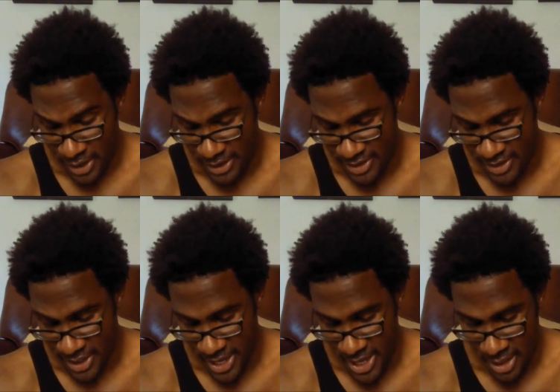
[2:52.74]
is a
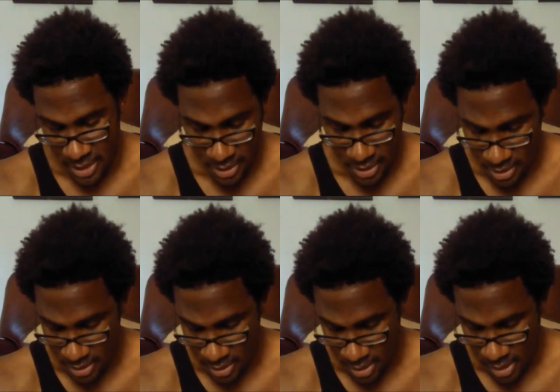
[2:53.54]
gate,
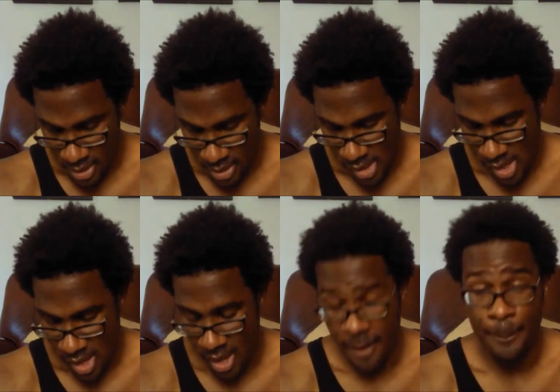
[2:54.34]

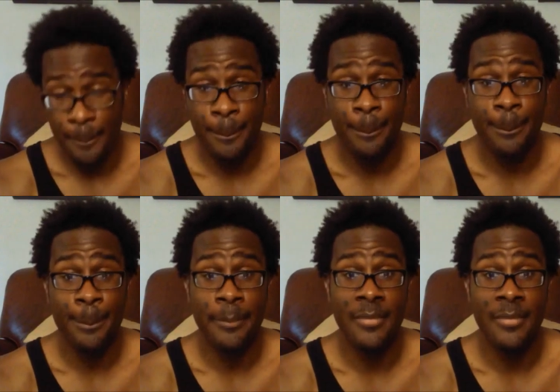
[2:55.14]
um,
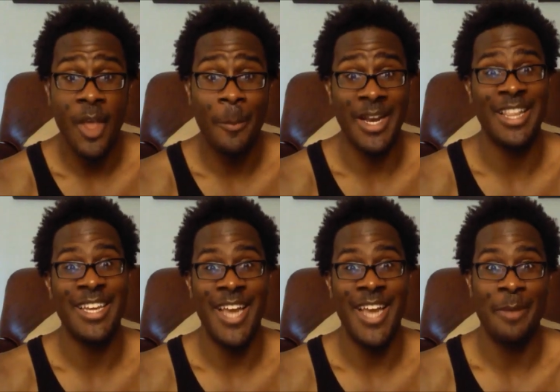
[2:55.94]
but I
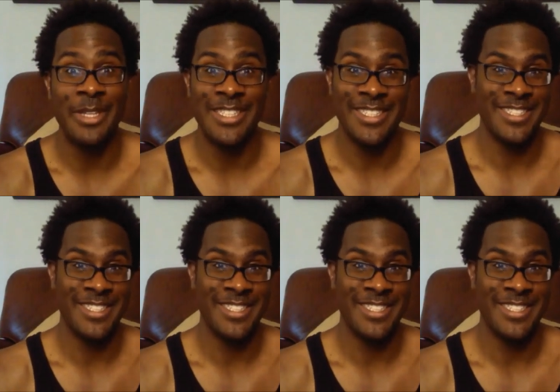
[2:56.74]
like diamonds.